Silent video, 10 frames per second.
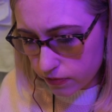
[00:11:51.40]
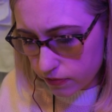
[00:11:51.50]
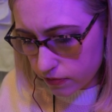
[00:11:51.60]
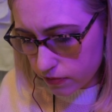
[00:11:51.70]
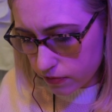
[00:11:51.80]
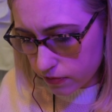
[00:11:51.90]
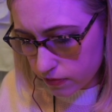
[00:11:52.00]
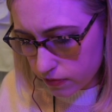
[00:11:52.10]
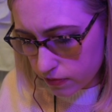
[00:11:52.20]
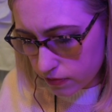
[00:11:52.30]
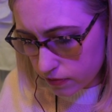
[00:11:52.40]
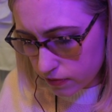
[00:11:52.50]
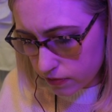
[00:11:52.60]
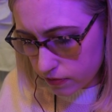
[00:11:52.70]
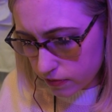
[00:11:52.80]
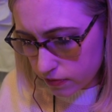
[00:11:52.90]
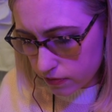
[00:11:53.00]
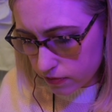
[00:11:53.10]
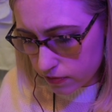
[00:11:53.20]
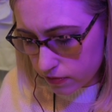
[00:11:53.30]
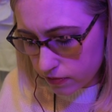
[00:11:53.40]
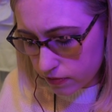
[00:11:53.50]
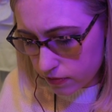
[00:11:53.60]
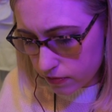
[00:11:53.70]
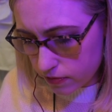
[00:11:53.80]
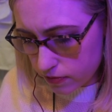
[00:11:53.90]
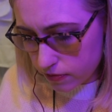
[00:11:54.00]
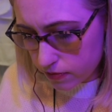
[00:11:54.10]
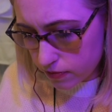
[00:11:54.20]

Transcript: Do you want to go to the other side? See what?